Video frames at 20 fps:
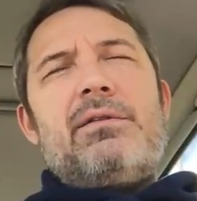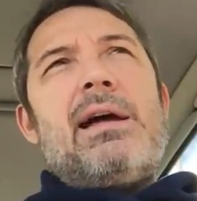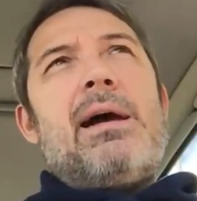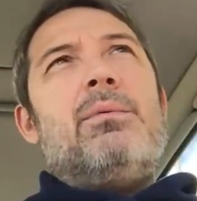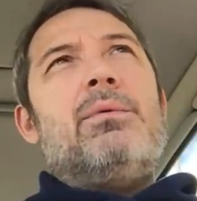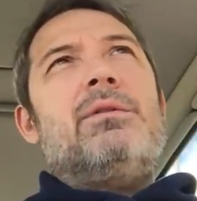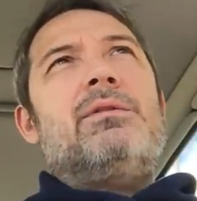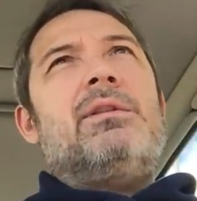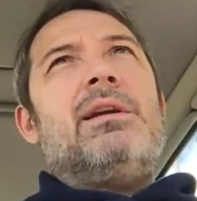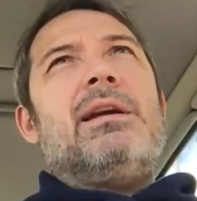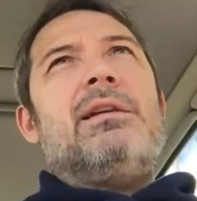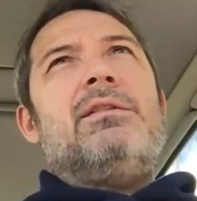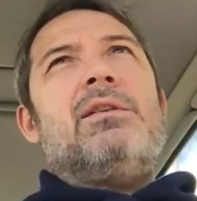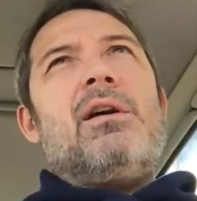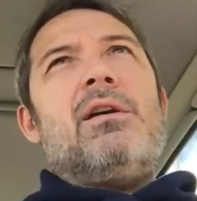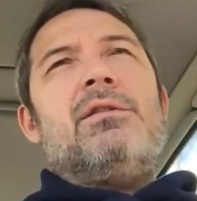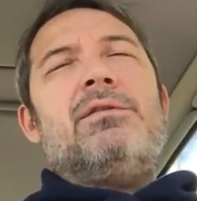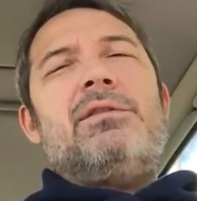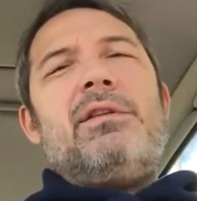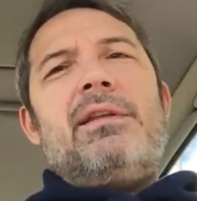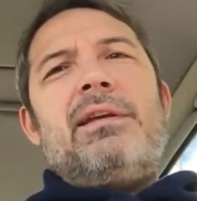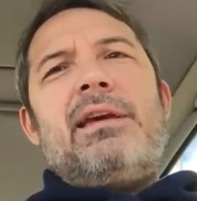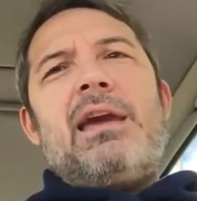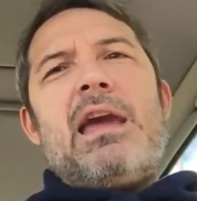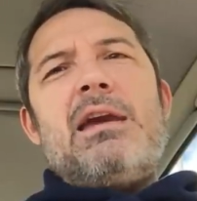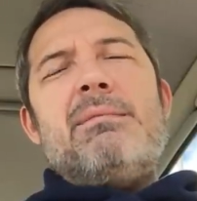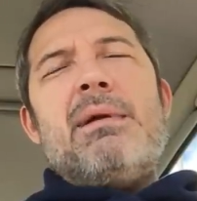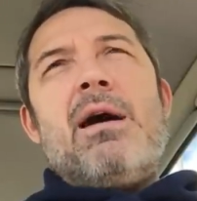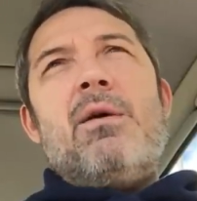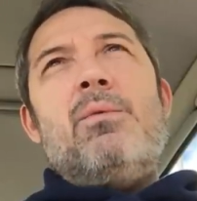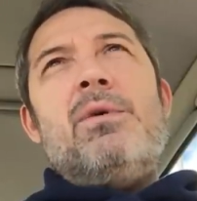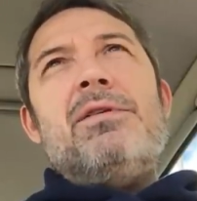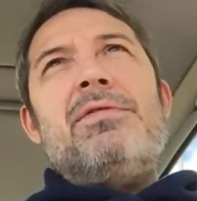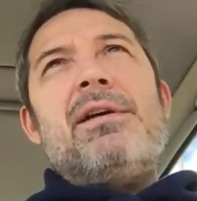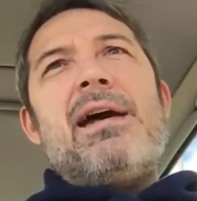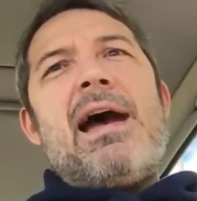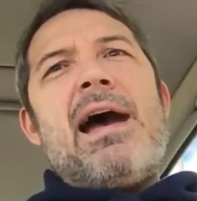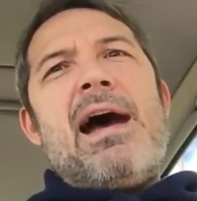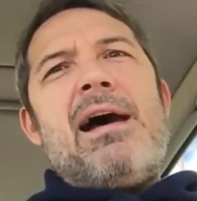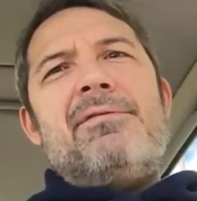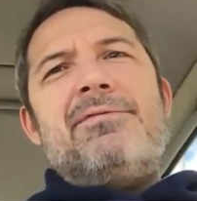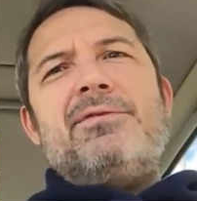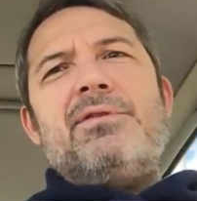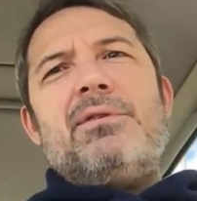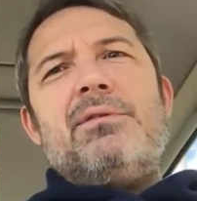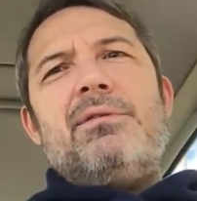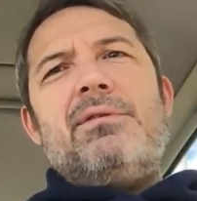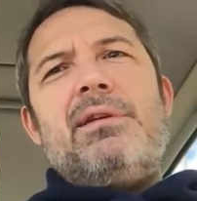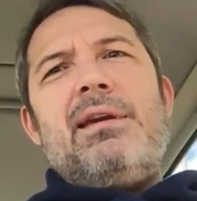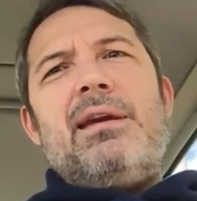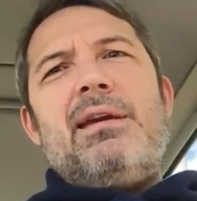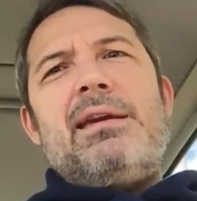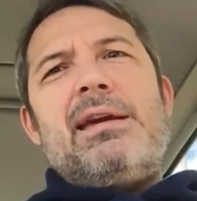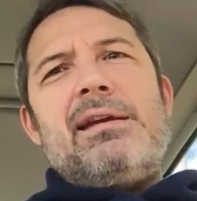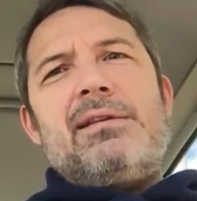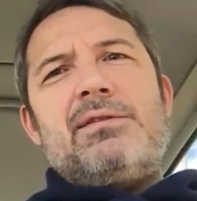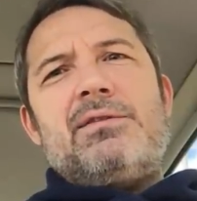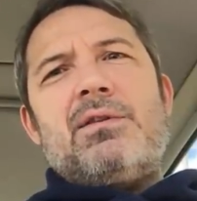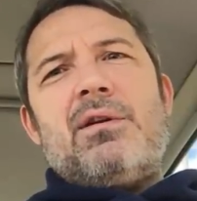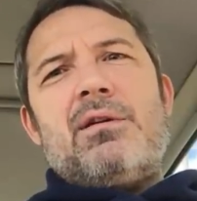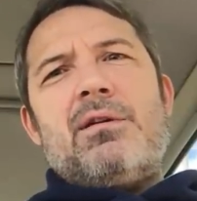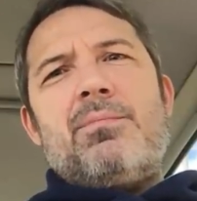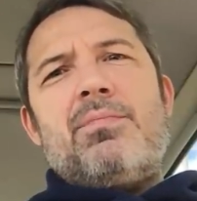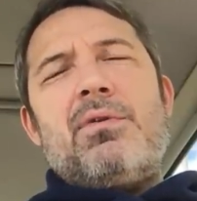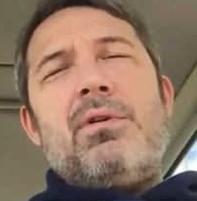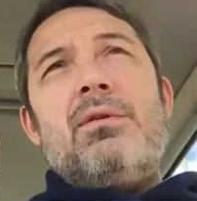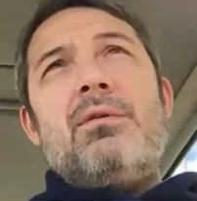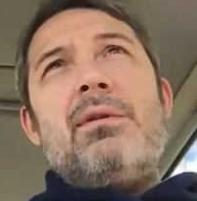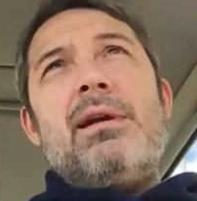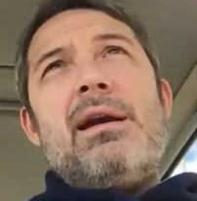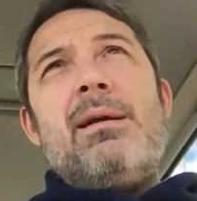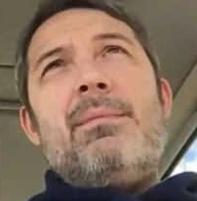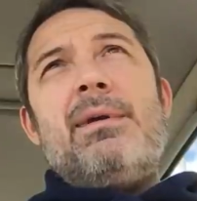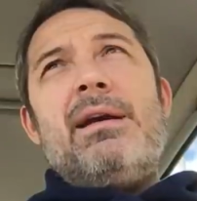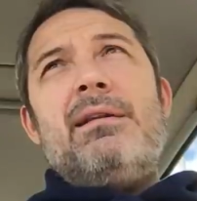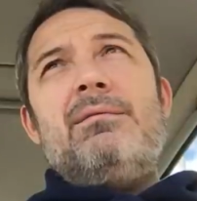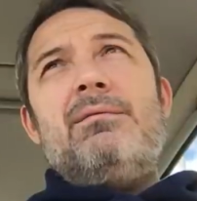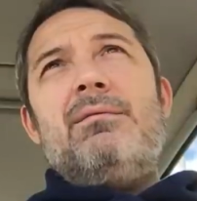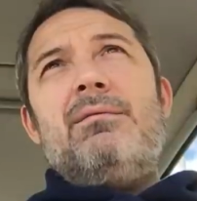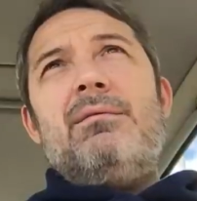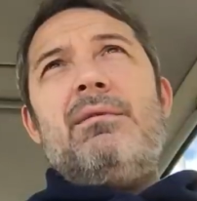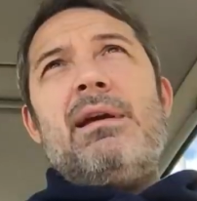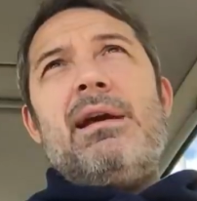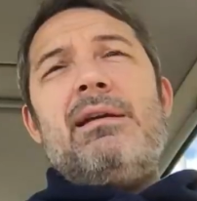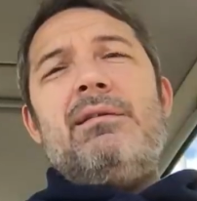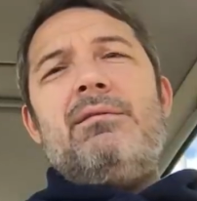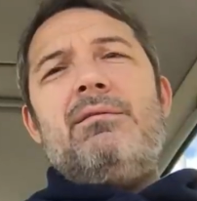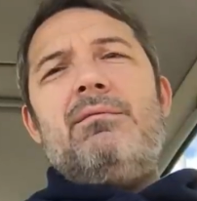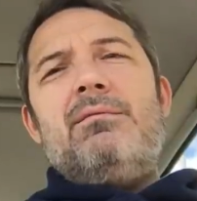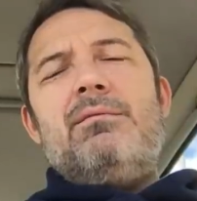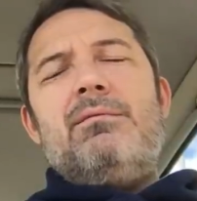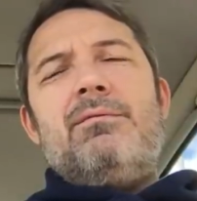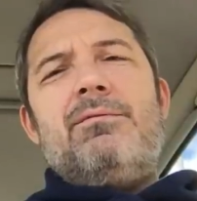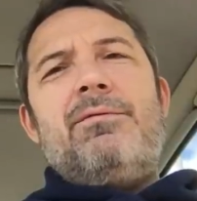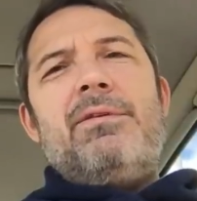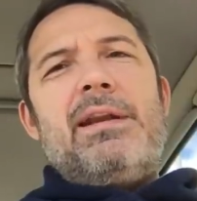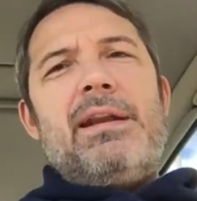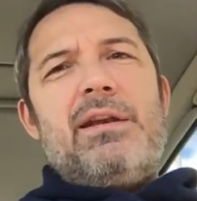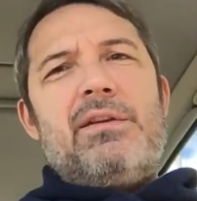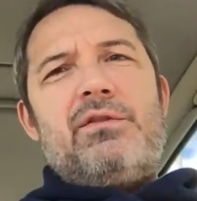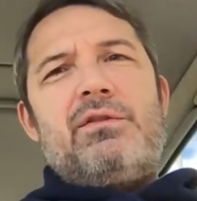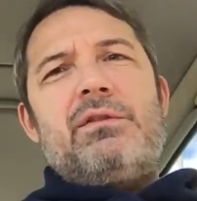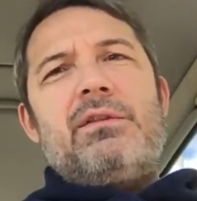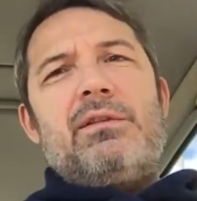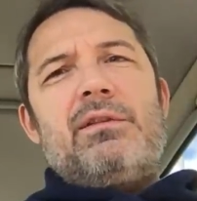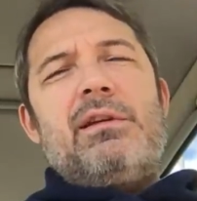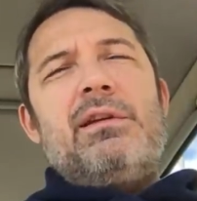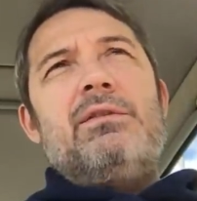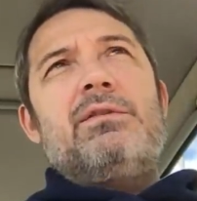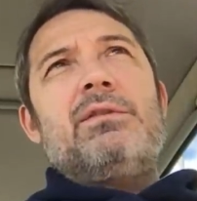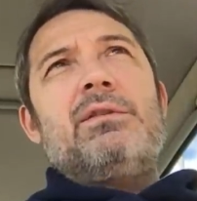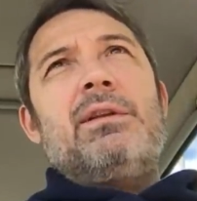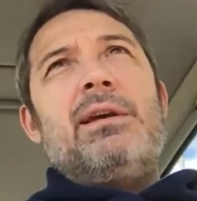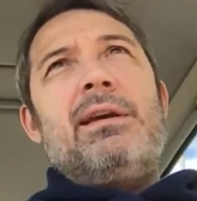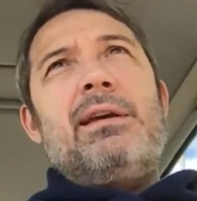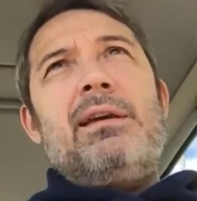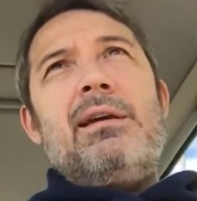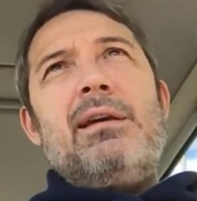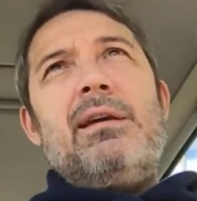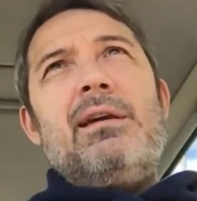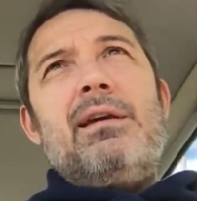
That was the guitars that they came out with after the Kickstarter program had, had finished, essentially.